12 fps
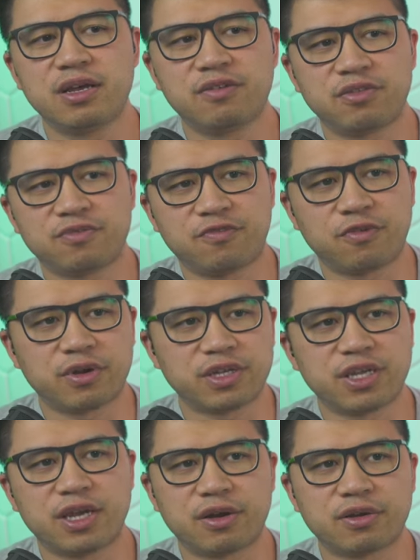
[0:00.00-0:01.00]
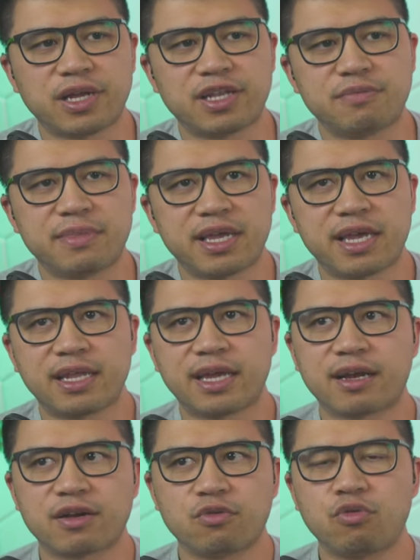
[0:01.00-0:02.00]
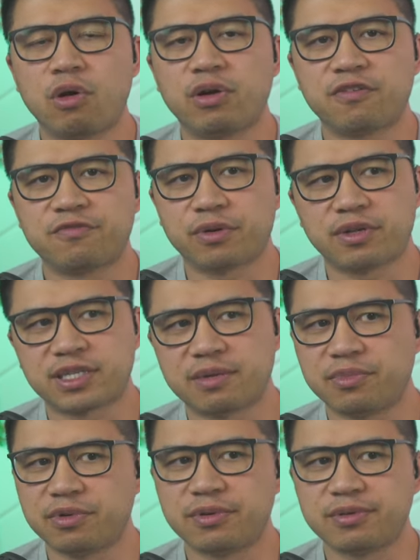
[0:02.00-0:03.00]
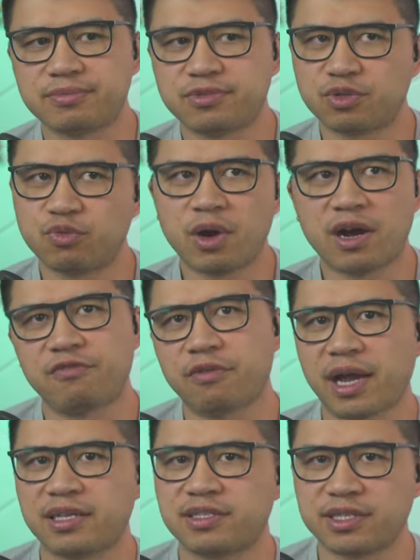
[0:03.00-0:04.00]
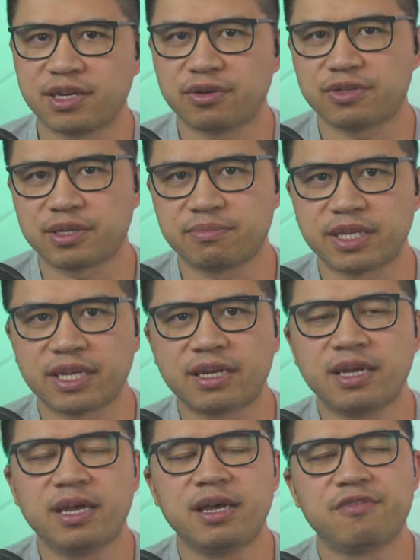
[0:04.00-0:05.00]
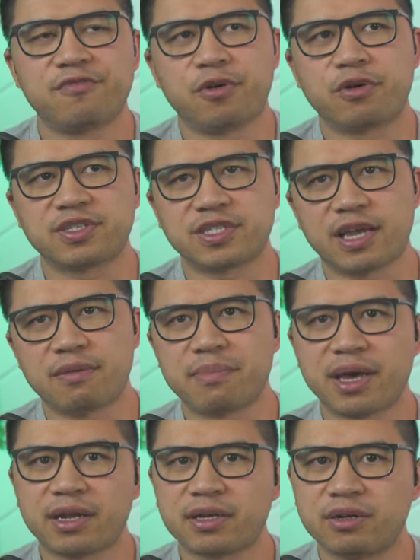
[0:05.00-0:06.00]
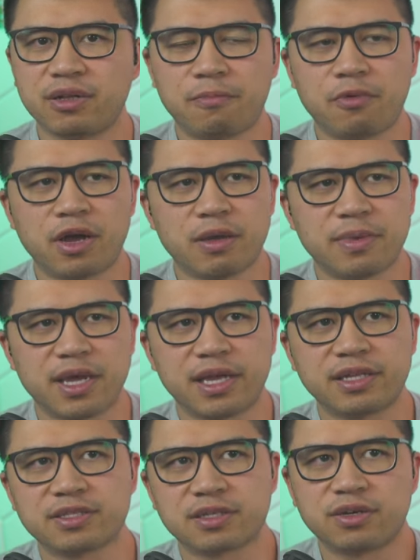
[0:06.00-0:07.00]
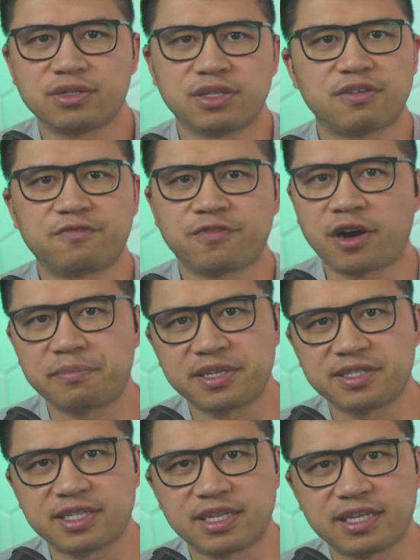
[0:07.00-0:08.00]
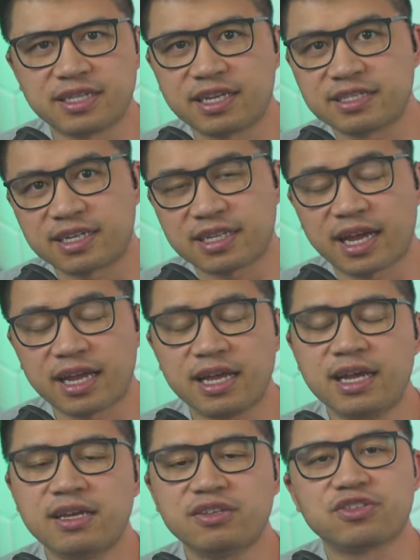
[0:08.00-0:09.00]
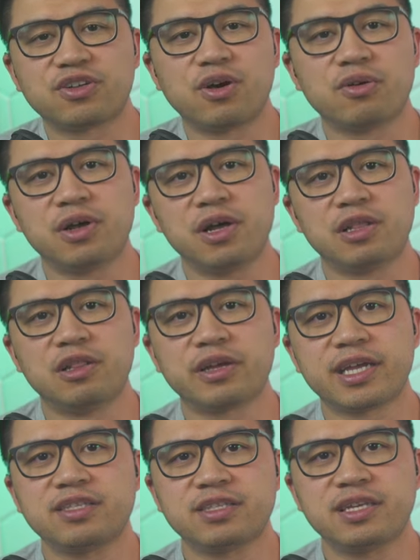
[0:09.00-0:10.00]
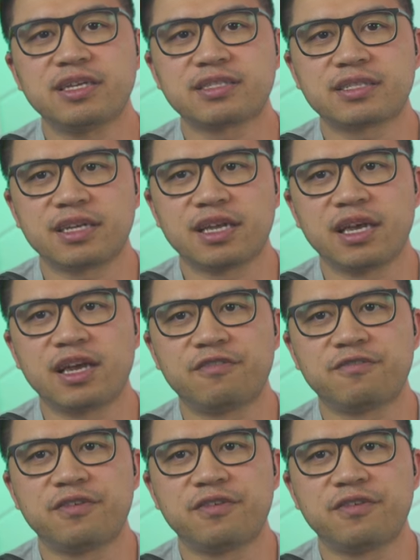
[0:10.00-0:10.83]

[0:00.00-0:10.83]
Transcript: for a year and you may get like a quota, for example, 12 rides a year or something for say medical appointments, to go to the pharmacy and things like that. So look into this if